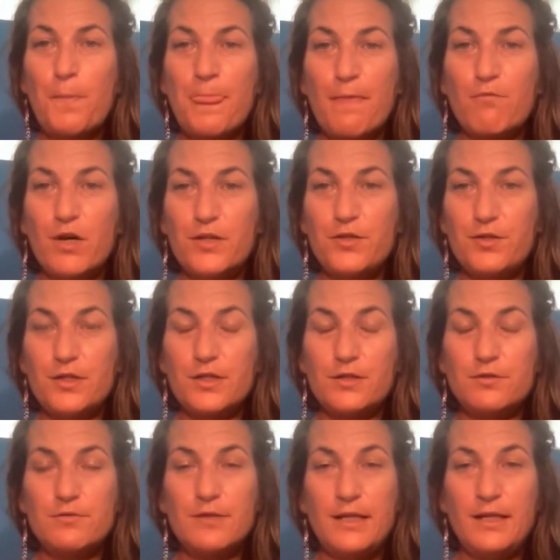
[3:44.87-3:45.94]
what you're
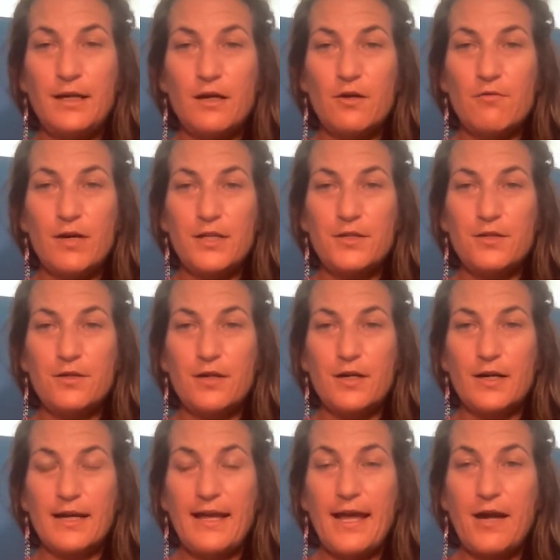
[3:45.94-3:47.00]
doing or what you're
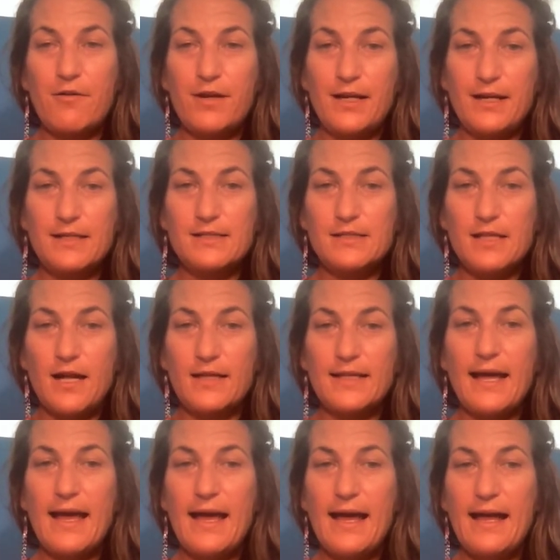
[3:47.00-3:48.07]
carrying is not
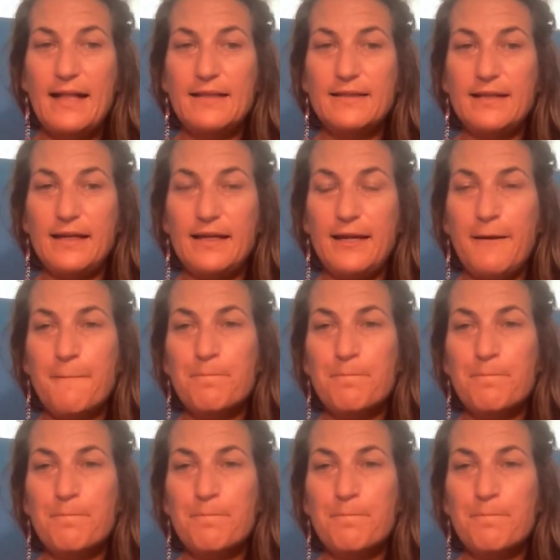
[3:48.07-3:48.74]
healthy,